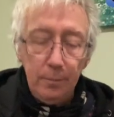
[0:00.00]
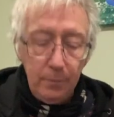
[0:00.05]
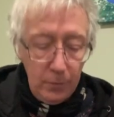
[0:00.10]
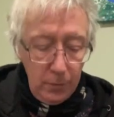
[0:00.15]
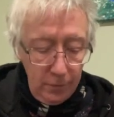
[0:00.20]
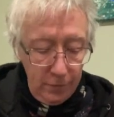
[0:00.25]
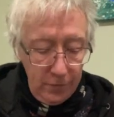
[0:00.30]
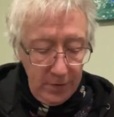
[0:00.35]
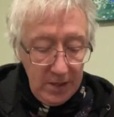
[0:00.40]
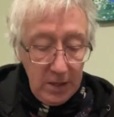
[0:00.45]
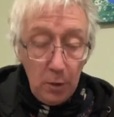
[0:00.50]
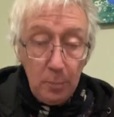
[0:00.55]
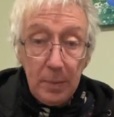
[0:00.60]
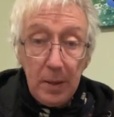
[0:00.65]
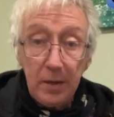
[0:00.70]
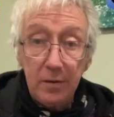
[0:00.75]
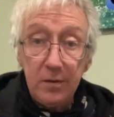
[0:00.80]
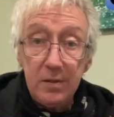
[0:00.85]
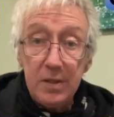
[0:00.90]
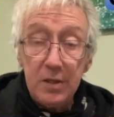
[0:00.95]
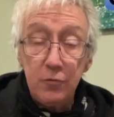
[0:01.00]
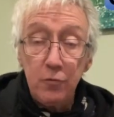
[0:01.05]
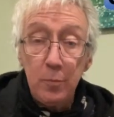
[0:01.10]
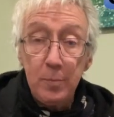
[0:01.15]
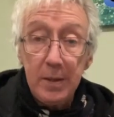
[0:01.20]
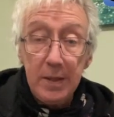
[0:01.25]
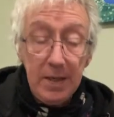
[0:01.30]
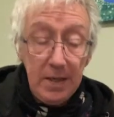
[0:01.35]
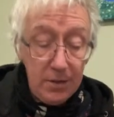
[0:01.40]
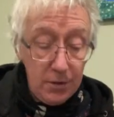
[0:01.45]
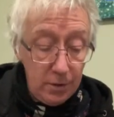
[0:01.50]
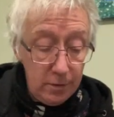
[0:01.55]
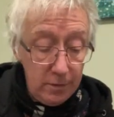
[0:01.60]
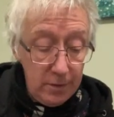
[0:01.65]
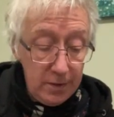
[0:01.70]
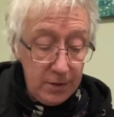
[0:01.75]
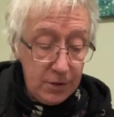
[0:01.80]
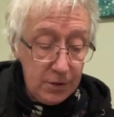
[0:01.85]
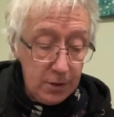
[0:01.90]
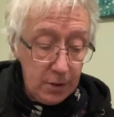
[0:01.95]
The finger pattern is repeated,
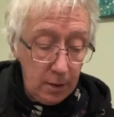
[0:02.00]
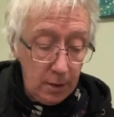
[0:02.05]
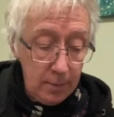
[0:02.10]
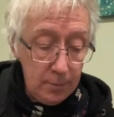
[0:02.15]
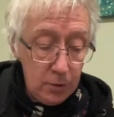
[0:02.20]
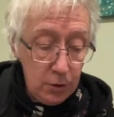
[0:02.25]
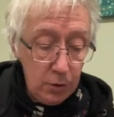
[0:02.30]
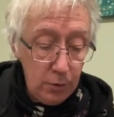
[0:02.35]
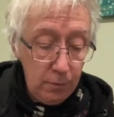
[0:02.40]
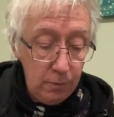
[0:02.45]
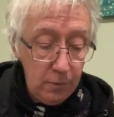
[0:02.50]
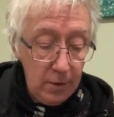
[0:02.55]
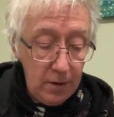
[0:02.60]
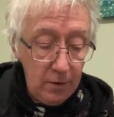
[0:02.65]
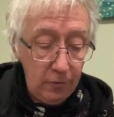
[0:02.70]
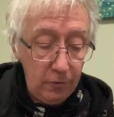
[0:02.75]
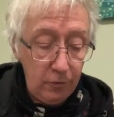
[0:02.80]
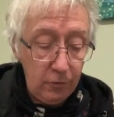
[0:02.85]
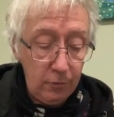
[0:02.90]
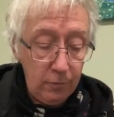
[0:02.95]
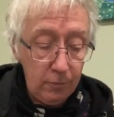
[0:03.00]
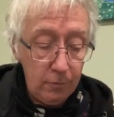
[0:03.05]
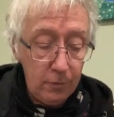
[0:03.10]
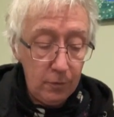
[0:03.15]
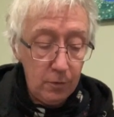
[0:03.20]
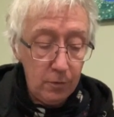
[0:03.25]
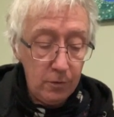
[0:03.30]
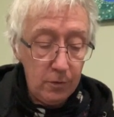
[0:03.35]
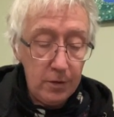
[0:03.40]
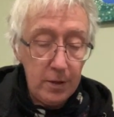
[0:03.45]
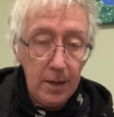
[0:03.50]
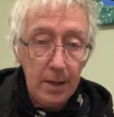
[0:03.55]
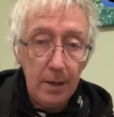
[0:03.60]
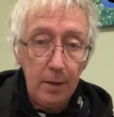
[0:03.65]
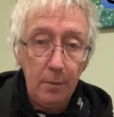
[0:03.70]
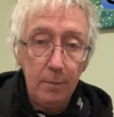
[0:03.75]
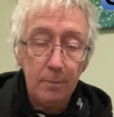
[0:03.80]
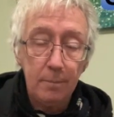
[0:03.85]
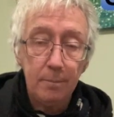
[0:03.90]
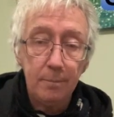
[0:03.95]
this time 2 frets further
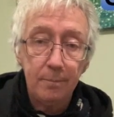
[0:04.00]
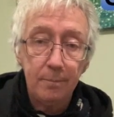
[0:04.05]
down.